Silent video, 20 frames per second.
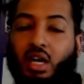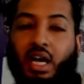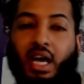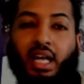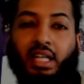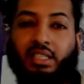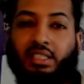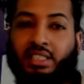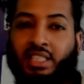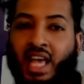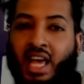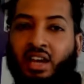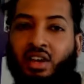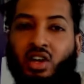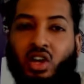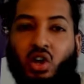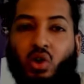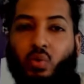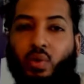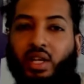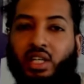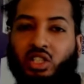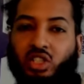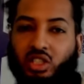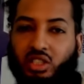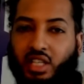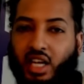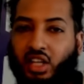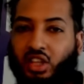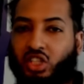Instead, we can
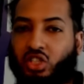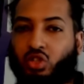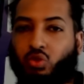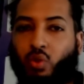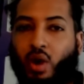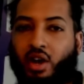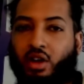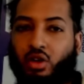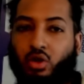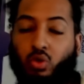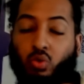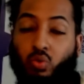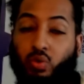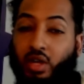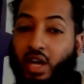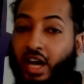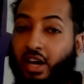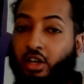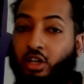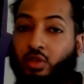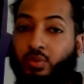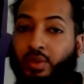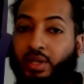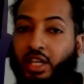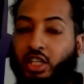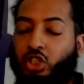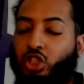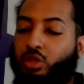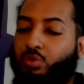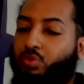just take this writer who we got a good
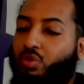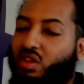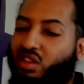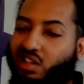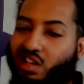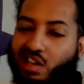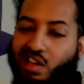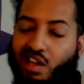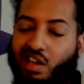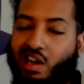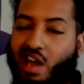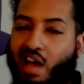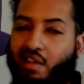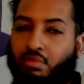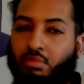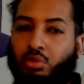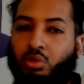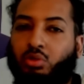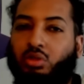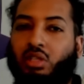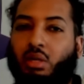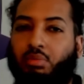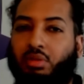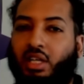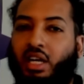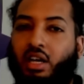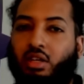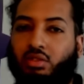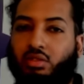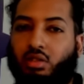relationship with and have him do something
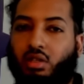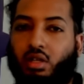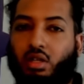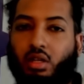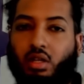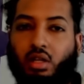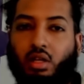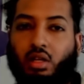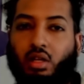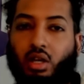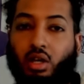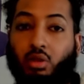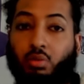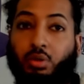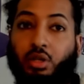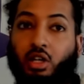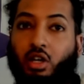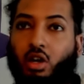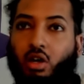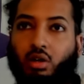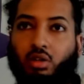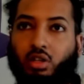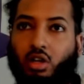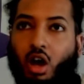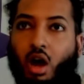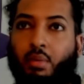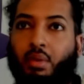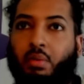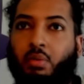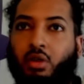else. It'll be a
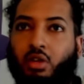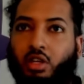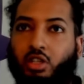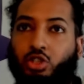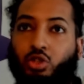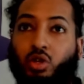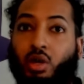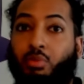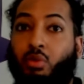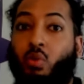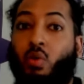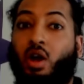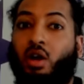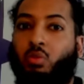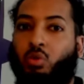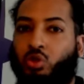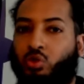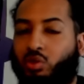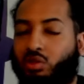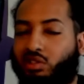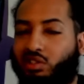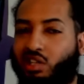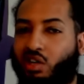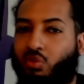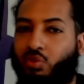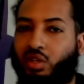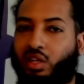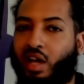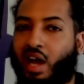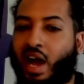comic book issue number one, which will sell
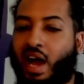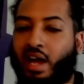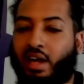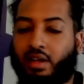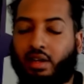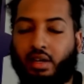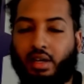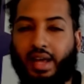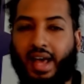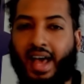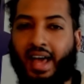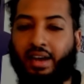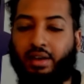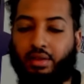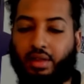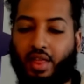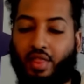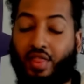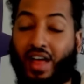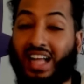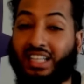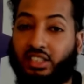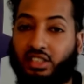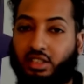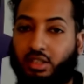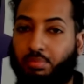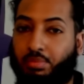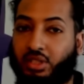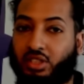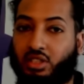really high, and that's
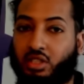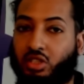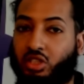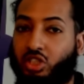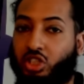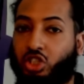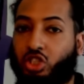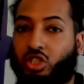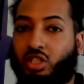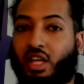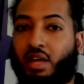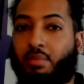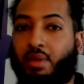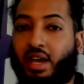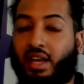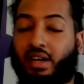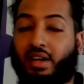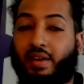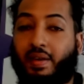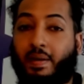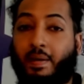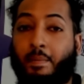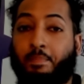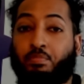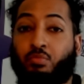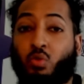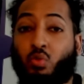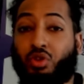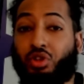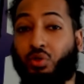the business decision they made
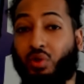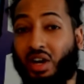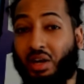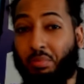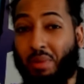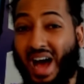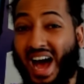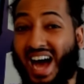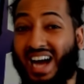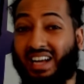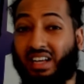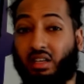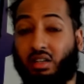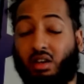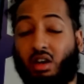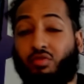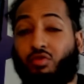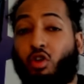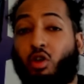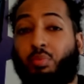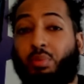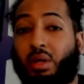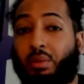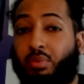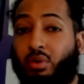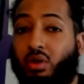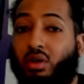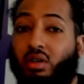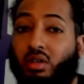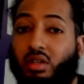with Greg Pak, of all
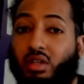people.